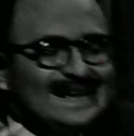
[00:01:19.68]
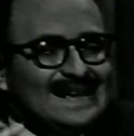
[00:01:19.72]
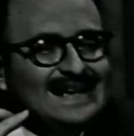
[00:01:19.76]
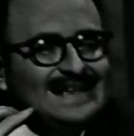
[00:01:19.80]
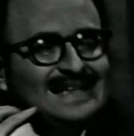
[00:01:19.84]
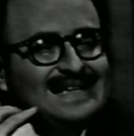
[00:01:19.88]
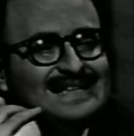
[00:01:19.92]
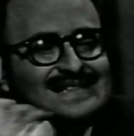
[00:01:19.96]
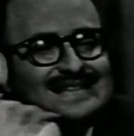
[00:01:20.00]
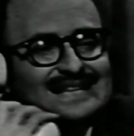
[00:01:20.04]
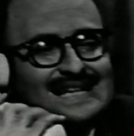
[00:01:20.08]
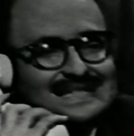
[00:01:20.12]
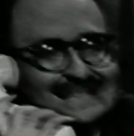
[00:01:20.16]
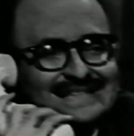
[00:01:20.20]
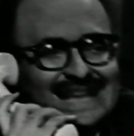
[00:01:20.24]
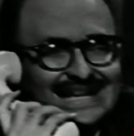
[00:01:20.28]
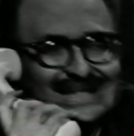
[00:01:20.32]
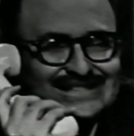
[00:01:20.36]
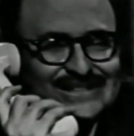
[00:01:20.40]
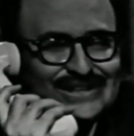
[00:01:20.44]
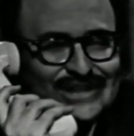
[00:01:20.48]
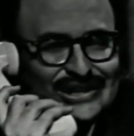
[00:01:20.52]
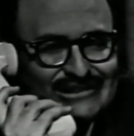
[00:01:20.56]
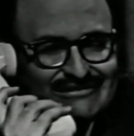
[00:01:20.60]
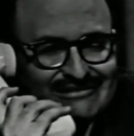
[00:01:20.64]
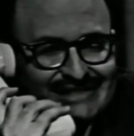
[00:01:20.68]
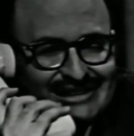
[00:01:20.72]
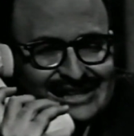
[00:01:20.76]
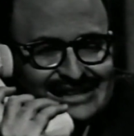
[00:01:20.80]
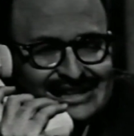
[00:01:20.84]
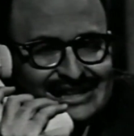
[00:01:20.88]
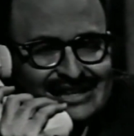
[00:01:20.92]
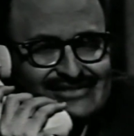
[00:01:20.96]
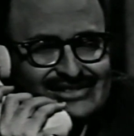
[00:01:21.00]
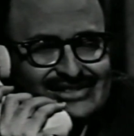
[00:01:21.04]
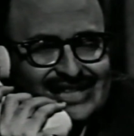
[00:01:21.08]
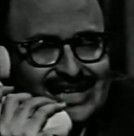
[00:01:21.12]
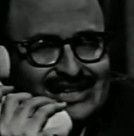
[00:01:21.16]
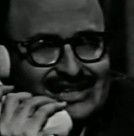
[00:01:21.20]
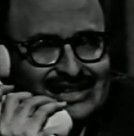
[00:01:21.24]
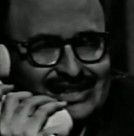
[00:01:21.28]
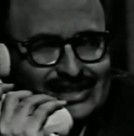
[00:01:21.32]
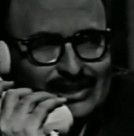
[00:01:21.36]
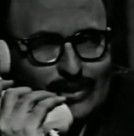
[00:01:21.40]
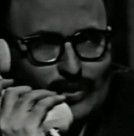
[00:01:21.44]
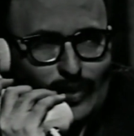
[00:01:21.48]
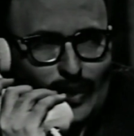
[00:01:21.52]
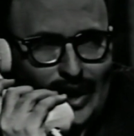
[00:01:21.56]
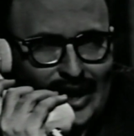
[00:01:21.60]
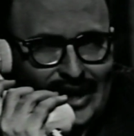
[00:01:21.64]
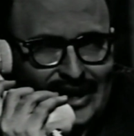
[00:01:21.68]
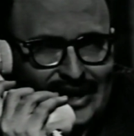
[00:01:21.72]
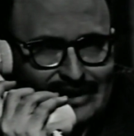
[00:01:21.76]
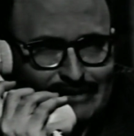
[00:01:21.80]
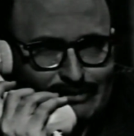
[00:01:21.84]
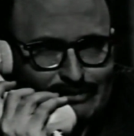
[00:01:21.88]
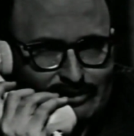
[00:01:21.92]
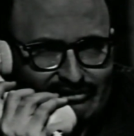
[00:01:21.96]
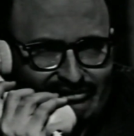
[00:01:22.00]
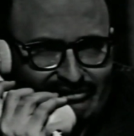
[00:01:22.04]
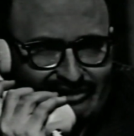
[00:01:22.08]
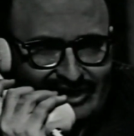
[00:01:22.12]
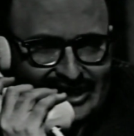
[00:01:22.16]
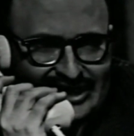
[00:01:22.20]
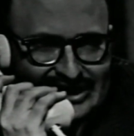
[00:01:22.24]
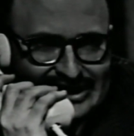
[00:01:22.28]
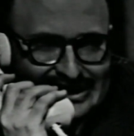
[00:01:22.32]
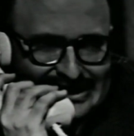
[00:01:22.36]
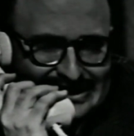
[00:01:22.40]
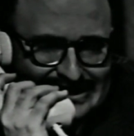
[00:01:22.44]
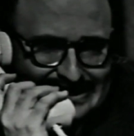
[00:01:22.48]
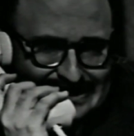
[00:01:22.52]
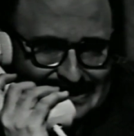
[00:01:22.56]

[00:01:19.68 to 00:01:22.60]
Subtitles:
He says that's all right. They've sent in quiet Marines.